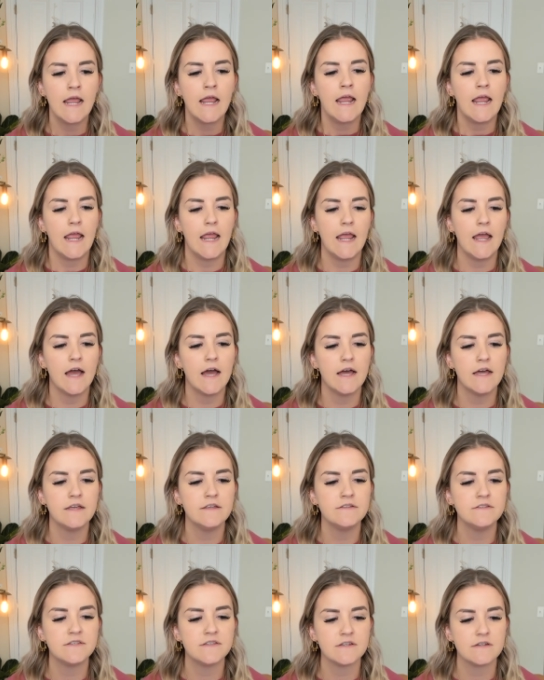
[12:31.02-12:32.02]

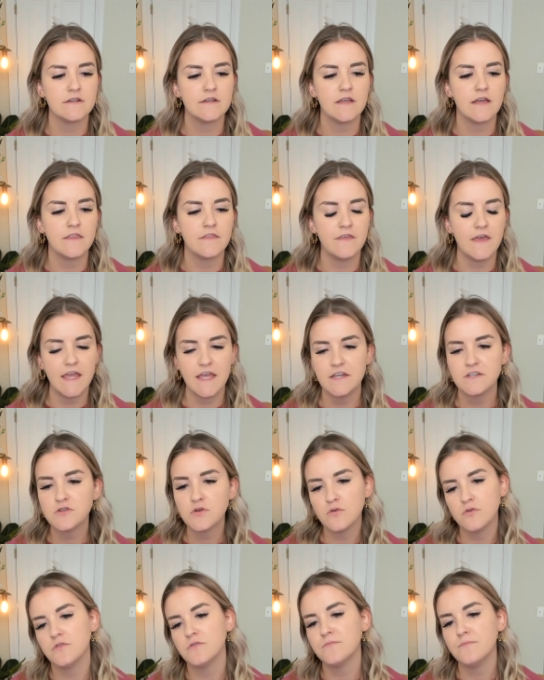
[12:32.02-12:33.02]
And they
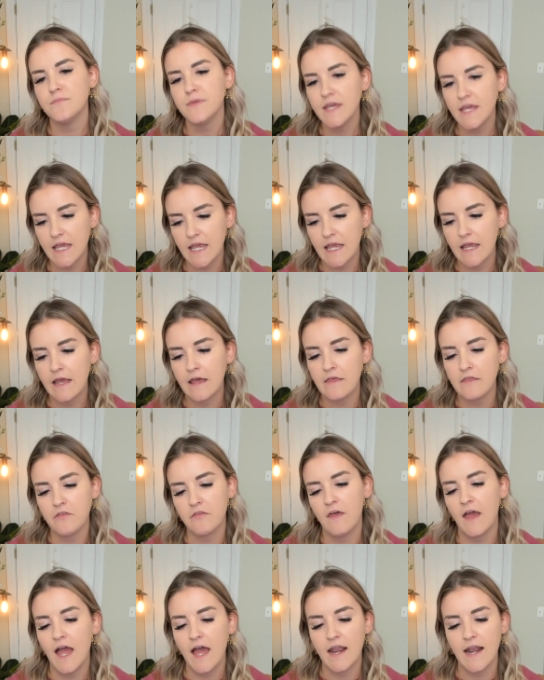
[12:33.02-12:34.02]
told me
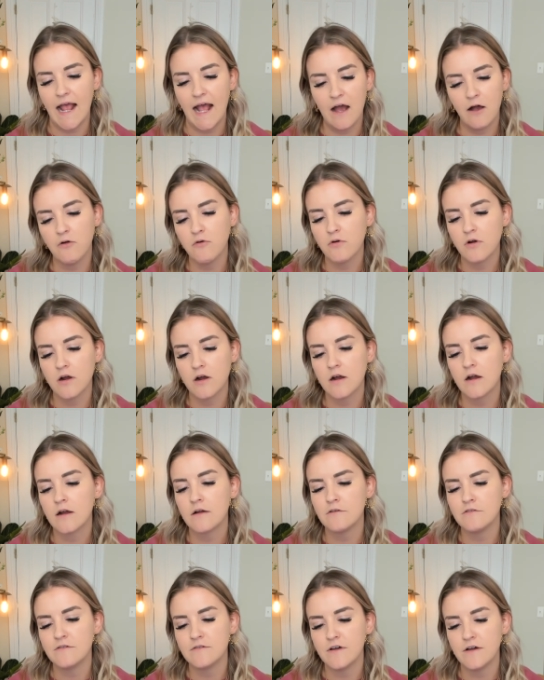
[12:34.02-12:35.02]
that our